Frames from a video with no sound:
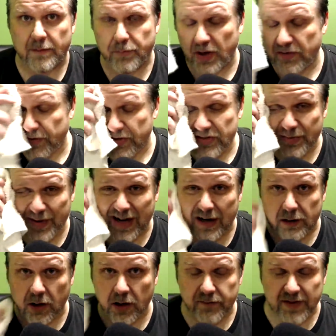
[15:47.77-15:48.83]
boyfriend just went on
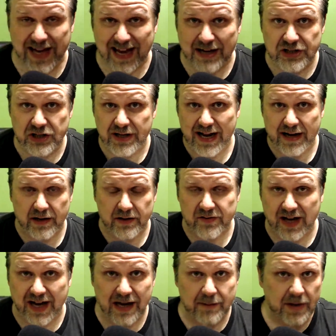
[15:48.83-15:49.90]
a long vacation and had a good
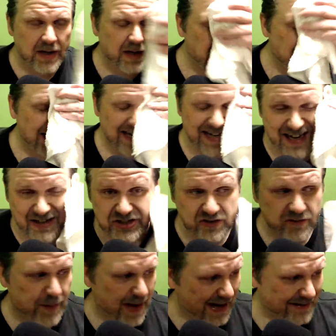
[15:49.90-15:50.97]
time. And now
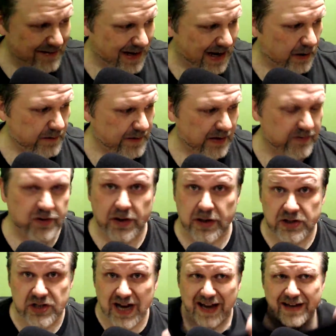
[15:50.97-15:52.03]
she's back in town, and that's good.
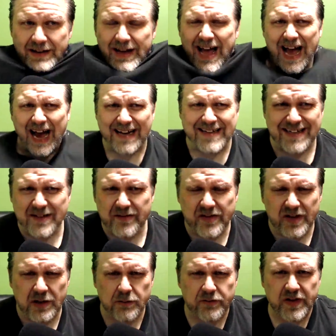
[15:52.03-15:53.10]
And I did
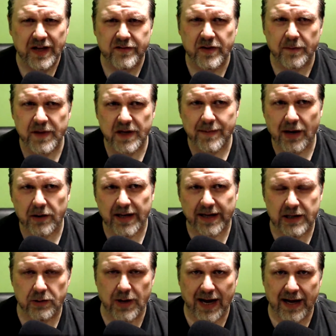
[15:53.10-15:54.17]
see you said something about like
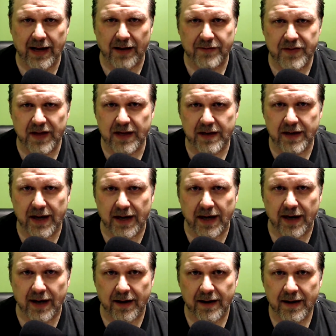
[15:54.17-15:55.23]
I think
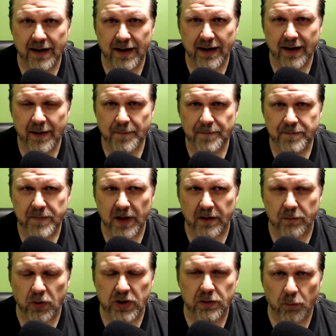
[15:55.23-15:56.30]

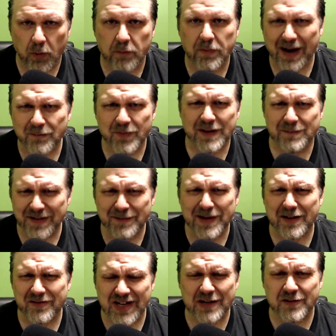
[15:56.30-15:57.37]
we
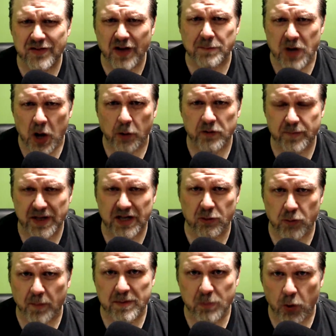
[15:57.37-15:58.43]
exchanged some notes, but then you
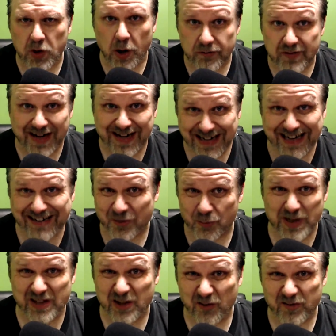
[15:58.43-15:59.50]
wrote me more notes, and I didn't get to
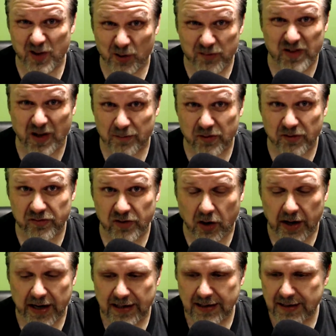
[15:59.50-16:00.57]
read those notes, and I'm so
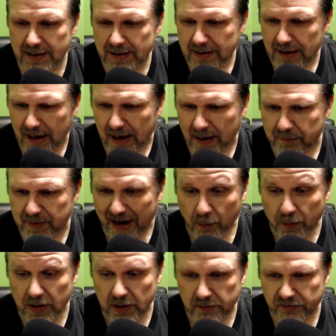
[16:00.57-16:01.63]
sorry. But I
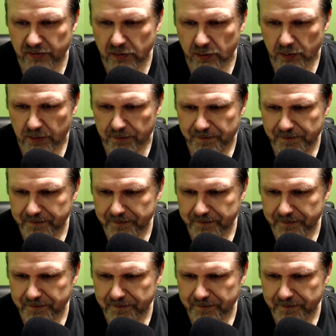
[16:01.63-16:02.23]
will soon.